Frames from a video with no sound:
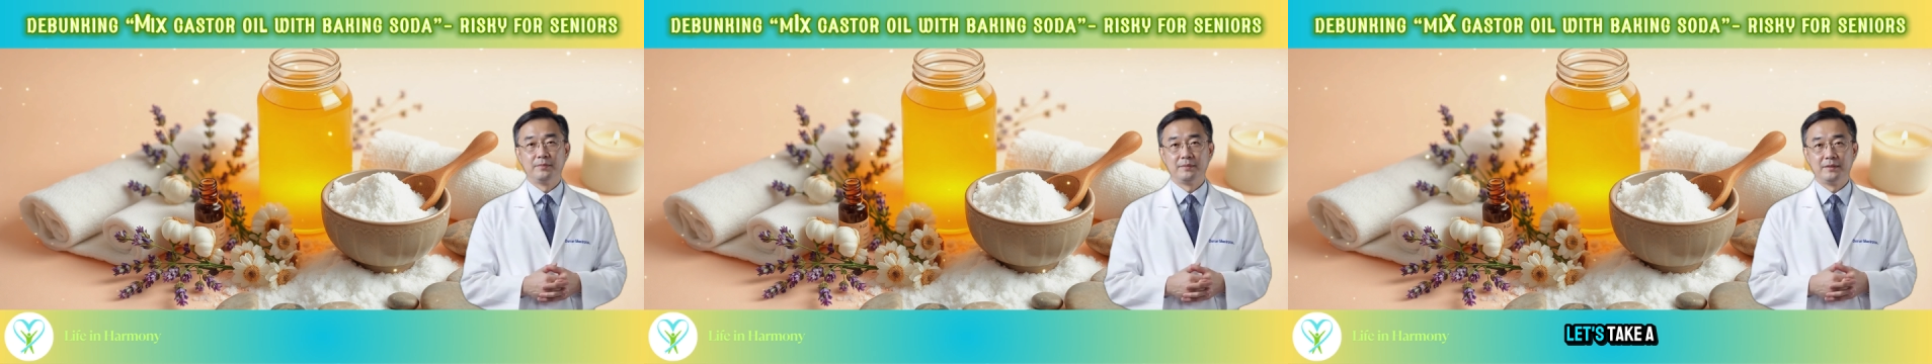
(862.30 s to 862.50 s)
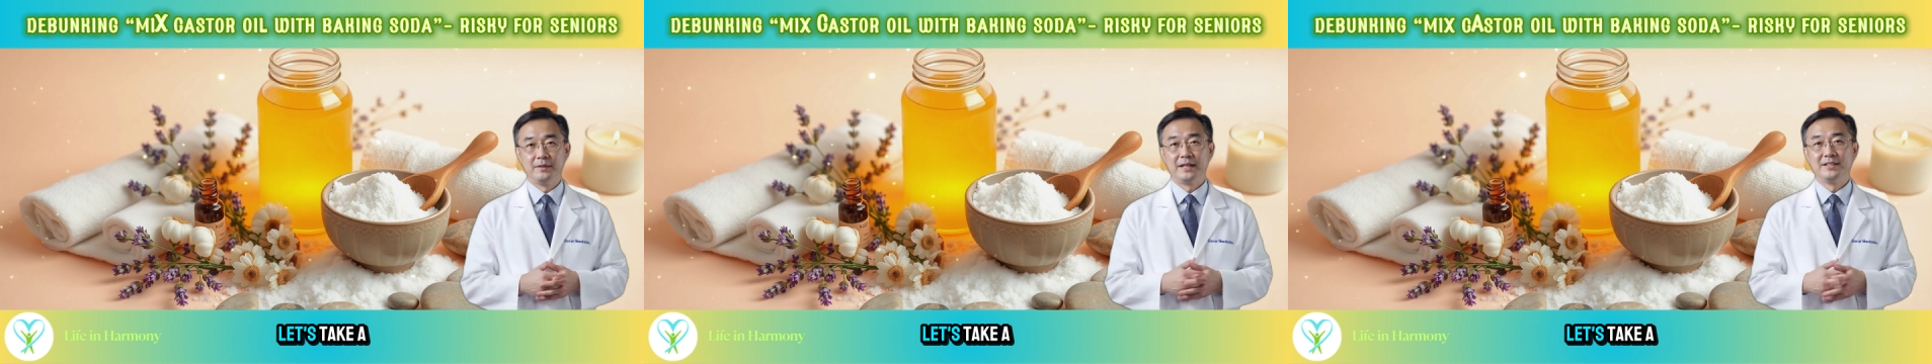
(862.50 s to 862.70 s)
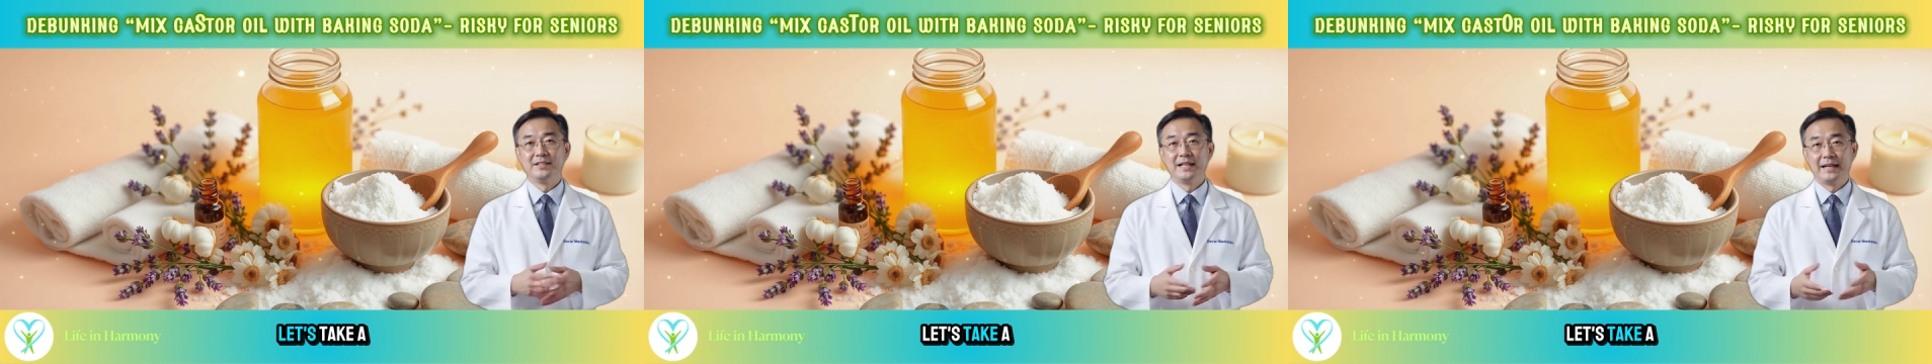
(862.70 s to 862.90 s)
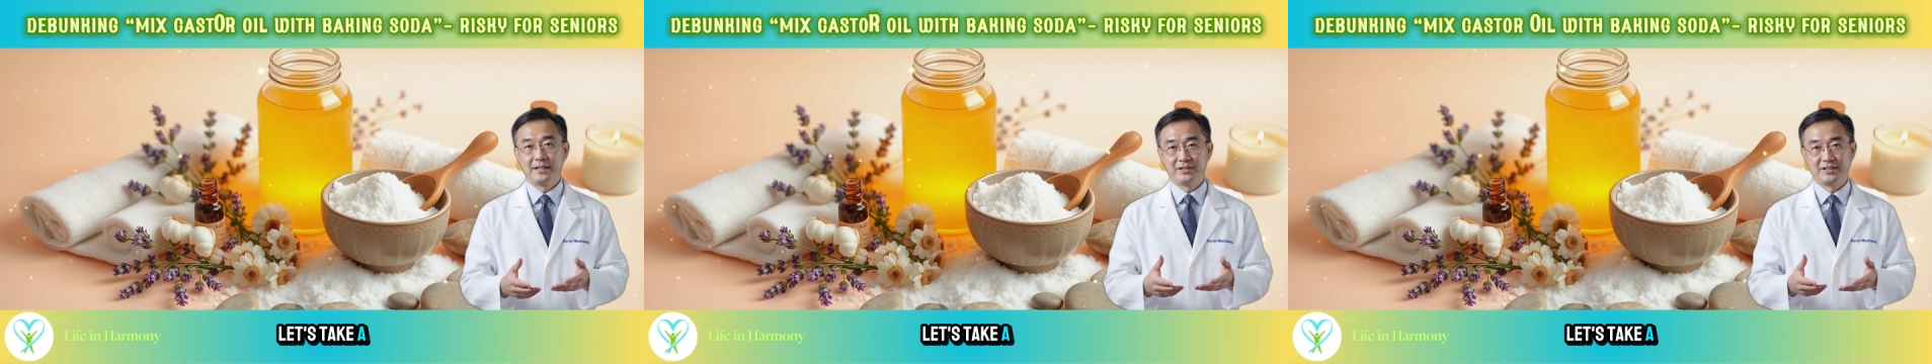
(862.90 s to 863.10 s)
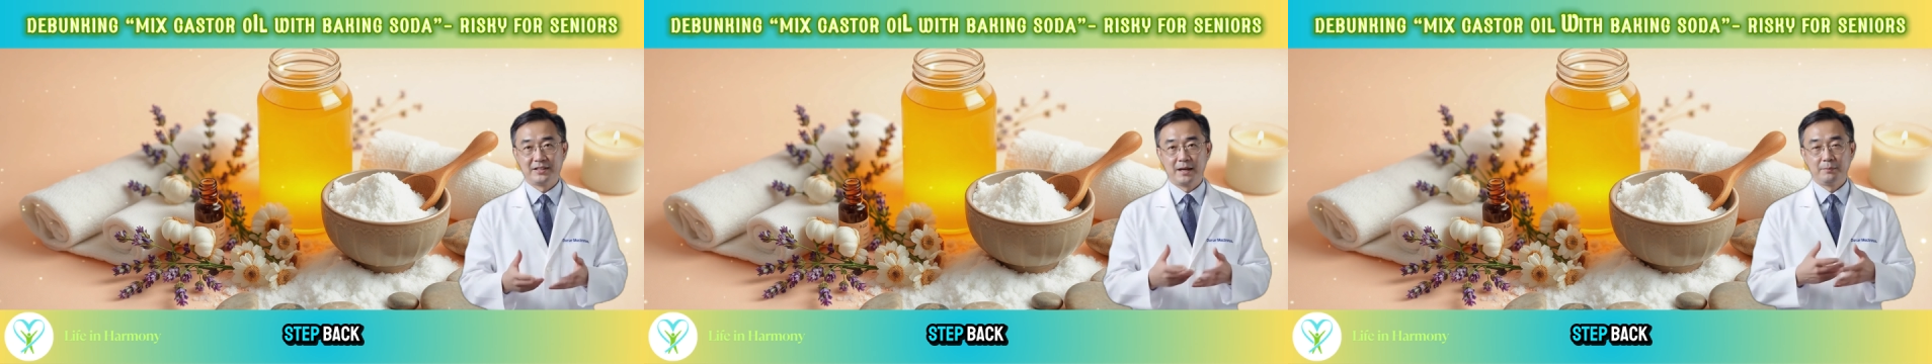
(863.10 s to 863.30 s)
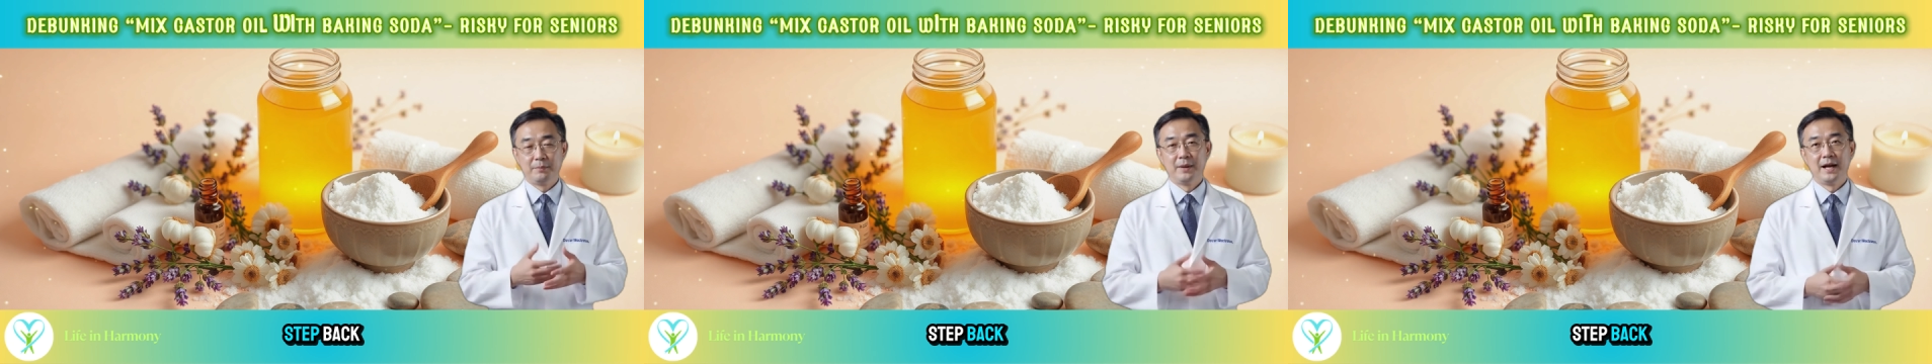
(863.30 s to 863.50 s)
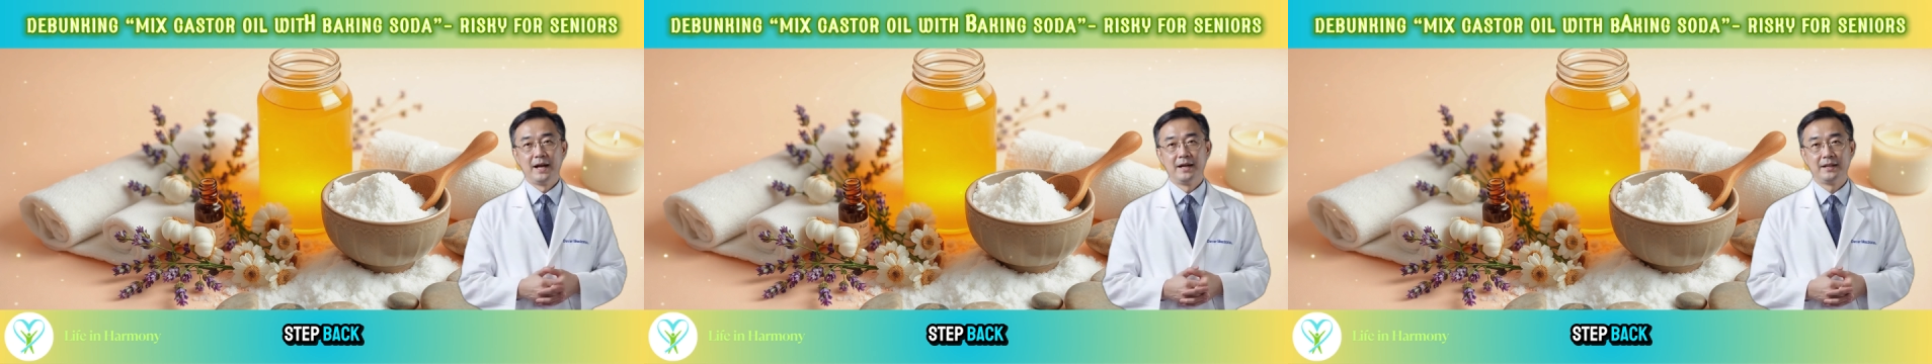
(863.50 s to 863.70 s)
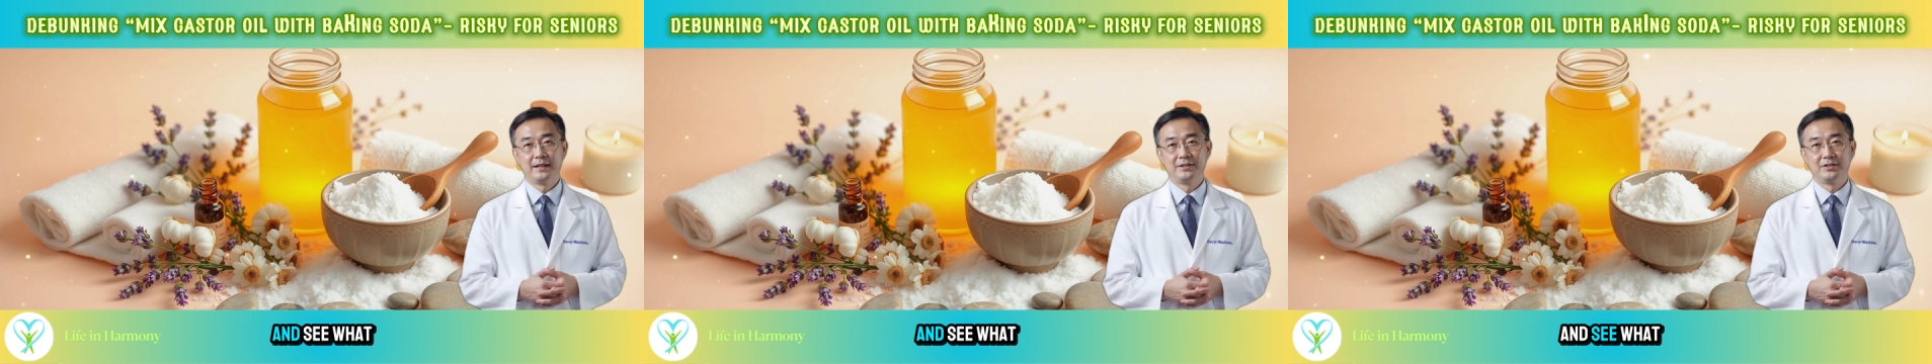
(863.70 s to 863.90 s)
Let's take a step
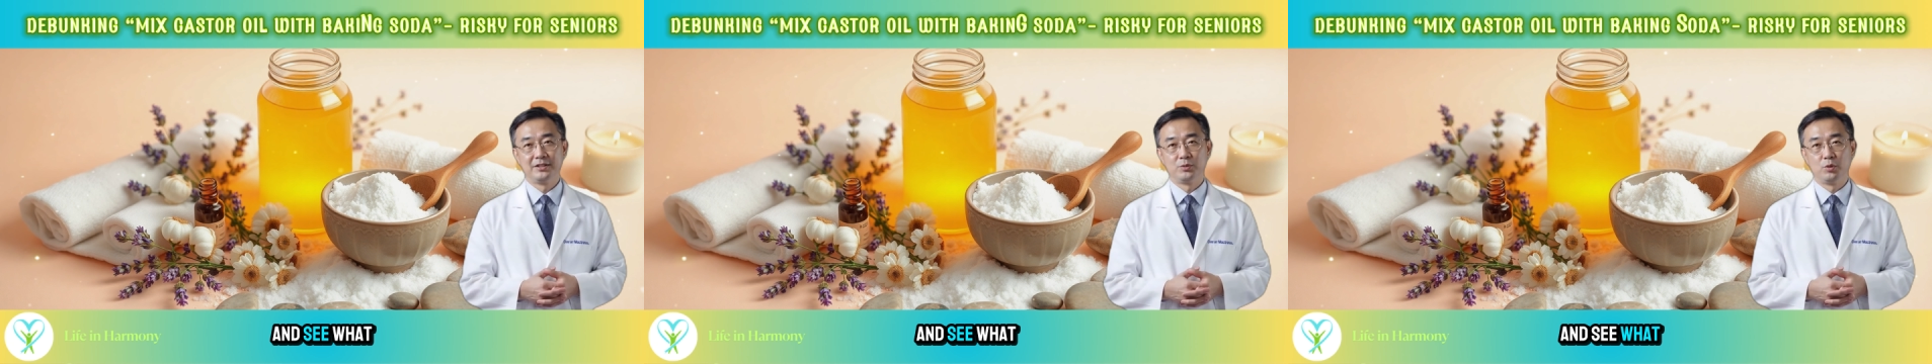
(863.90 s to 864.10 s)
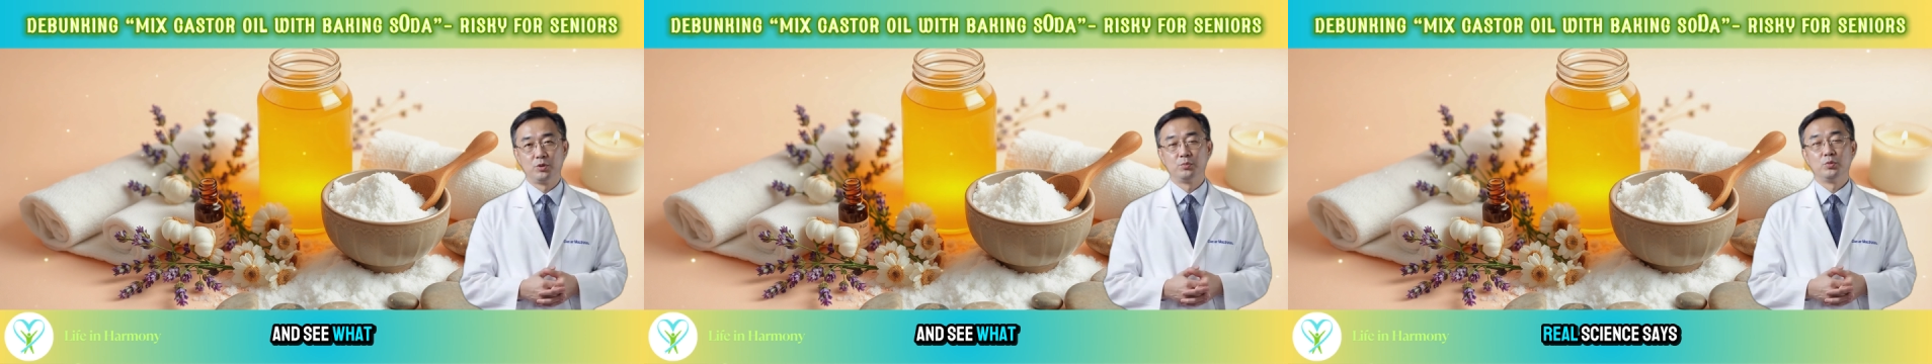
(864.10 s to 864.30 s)
back and see what